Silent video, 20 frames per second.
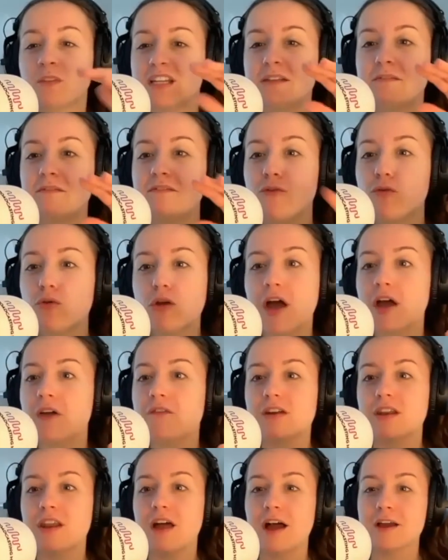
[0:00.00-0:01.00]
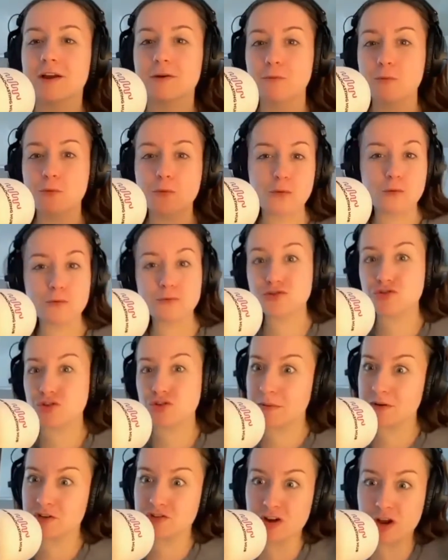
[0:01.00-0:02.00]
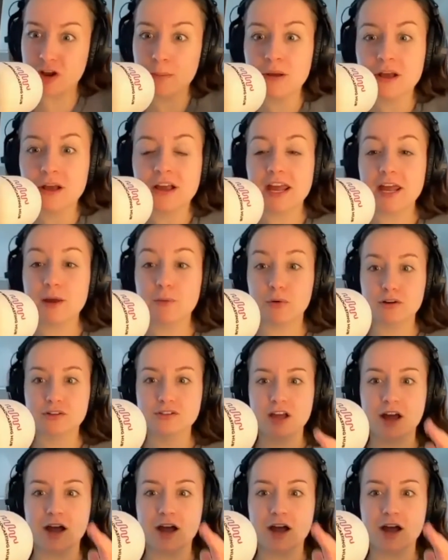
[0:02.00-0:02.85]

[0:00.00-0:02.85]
didn't fall over like, woo, trippy trip. It was